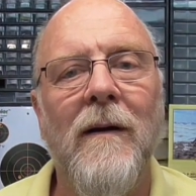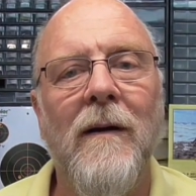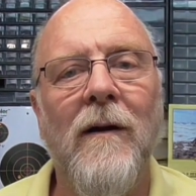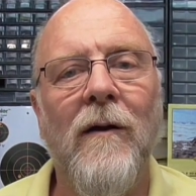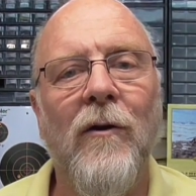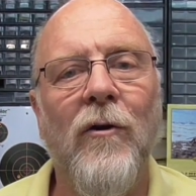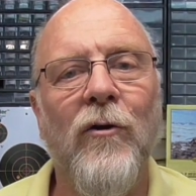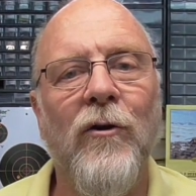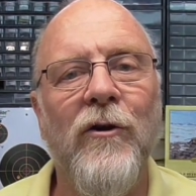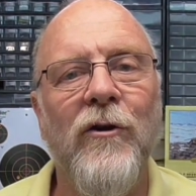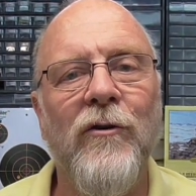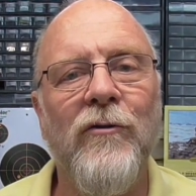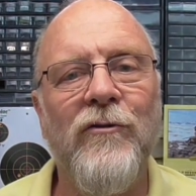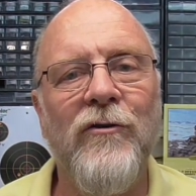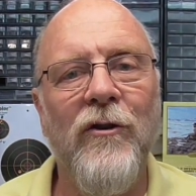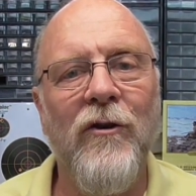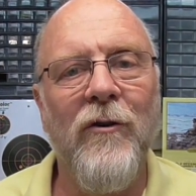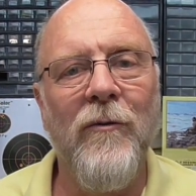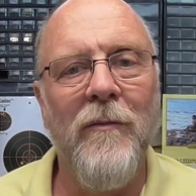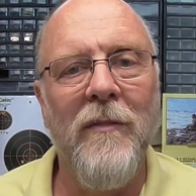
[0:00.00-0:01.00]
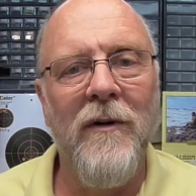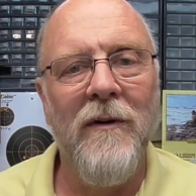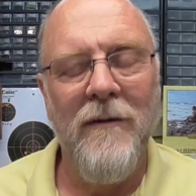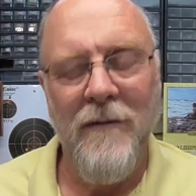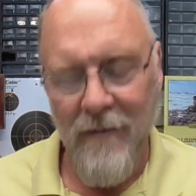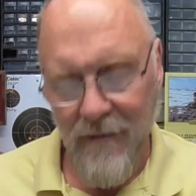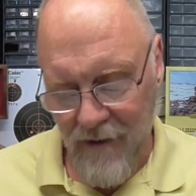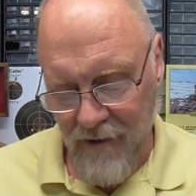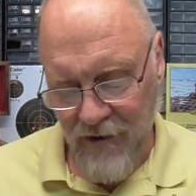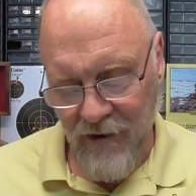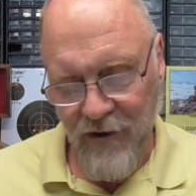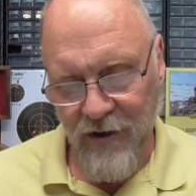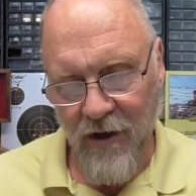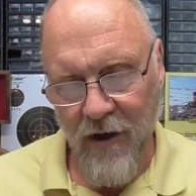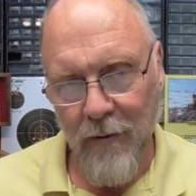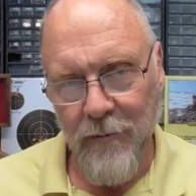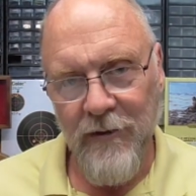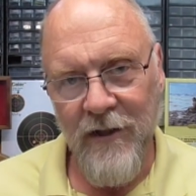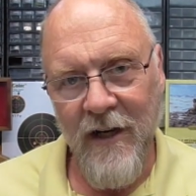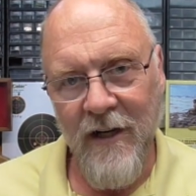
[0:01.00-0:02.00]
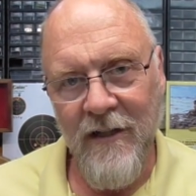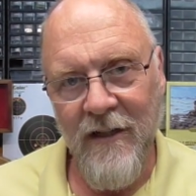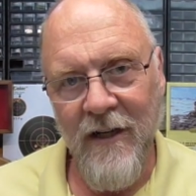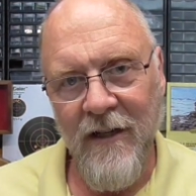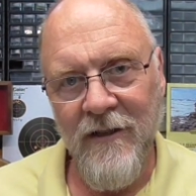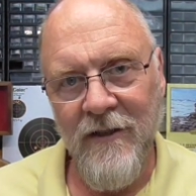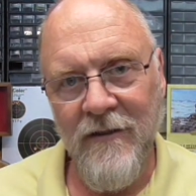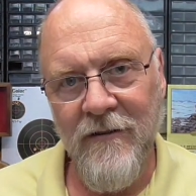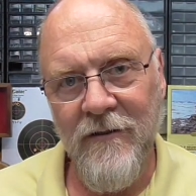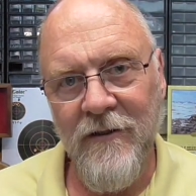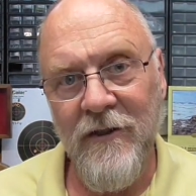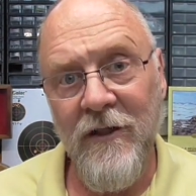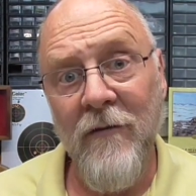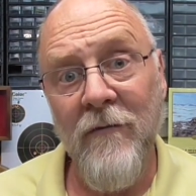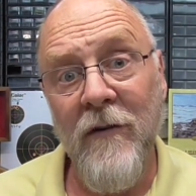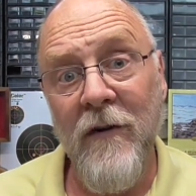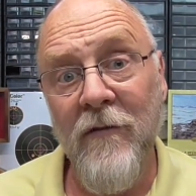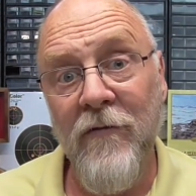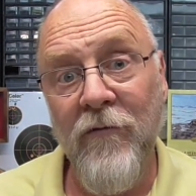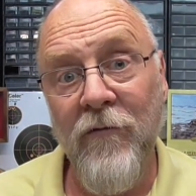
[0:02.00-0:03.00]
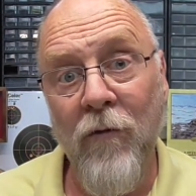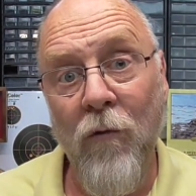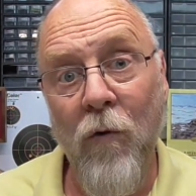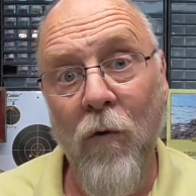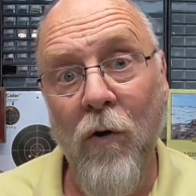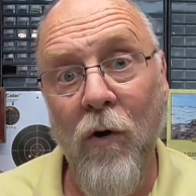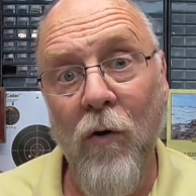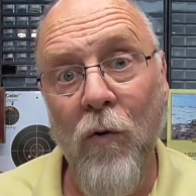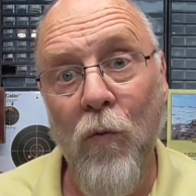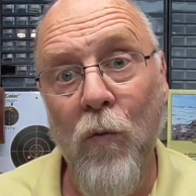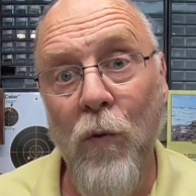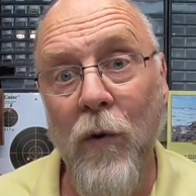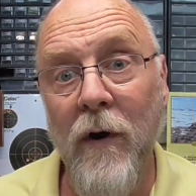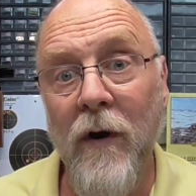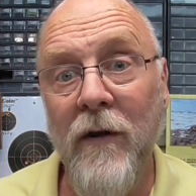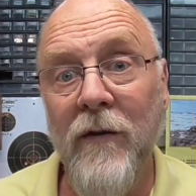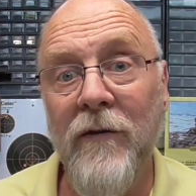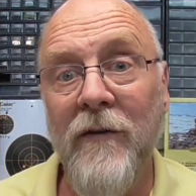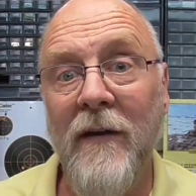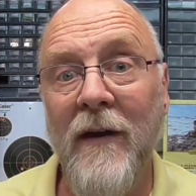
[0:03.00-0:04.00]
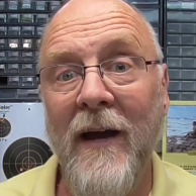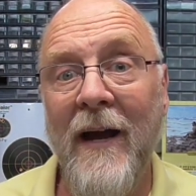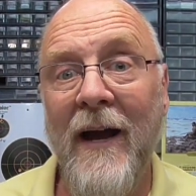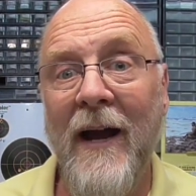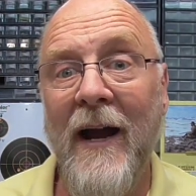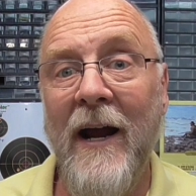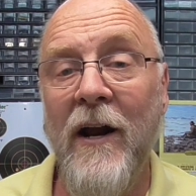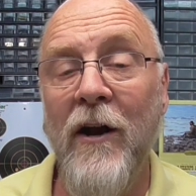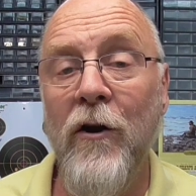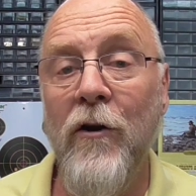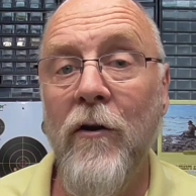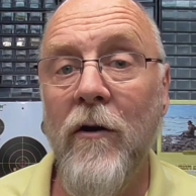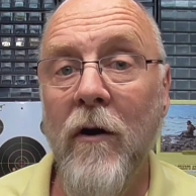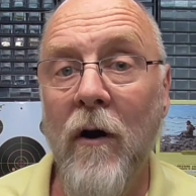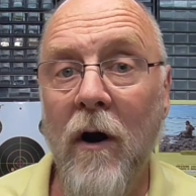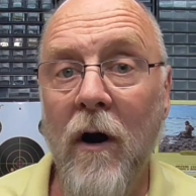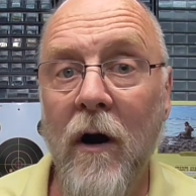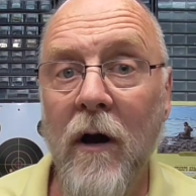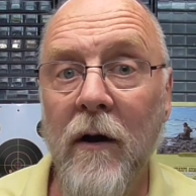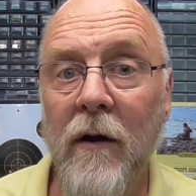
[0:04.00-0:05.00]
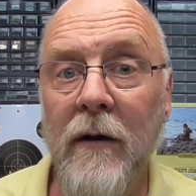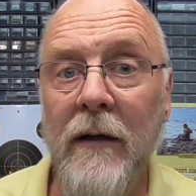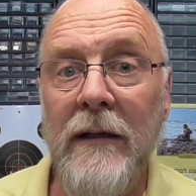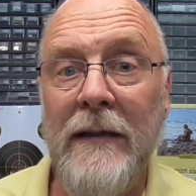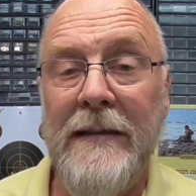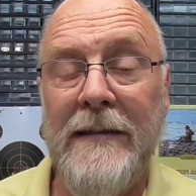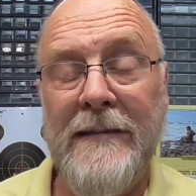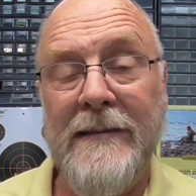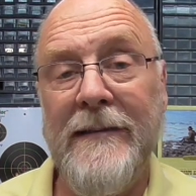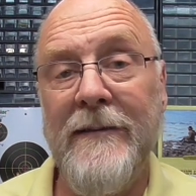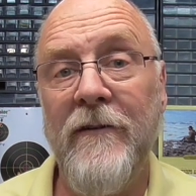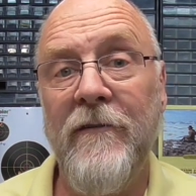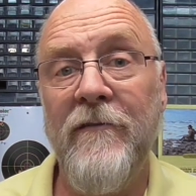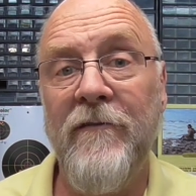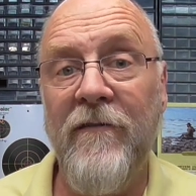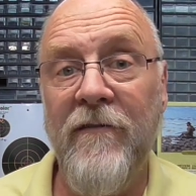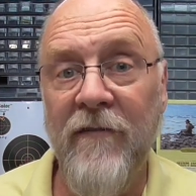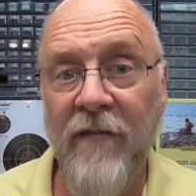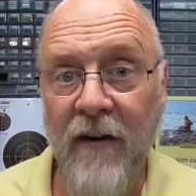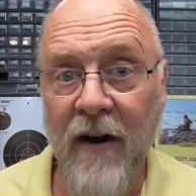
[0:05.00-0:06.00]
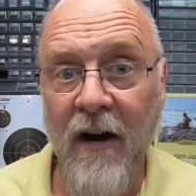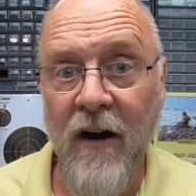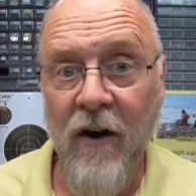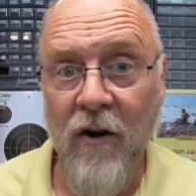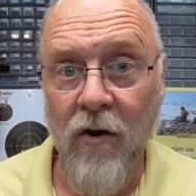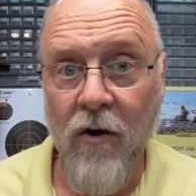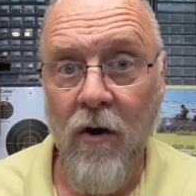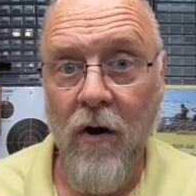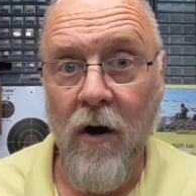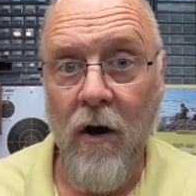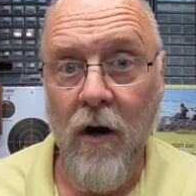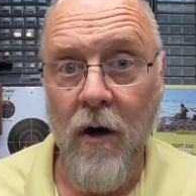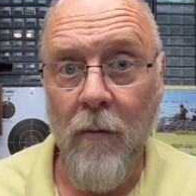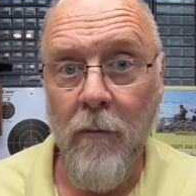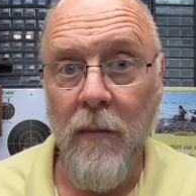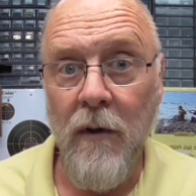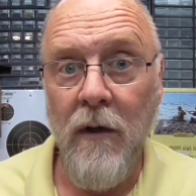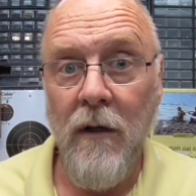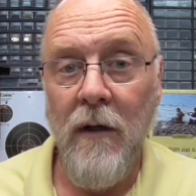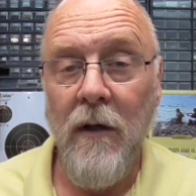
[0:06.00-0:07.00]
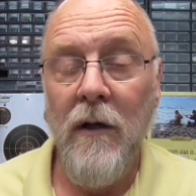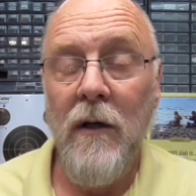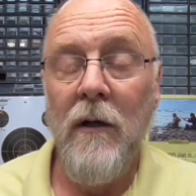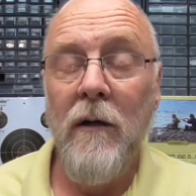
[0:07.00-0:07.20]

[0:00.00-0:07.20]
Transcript: Hello YouTube, Sharps 1874 with a non-firearm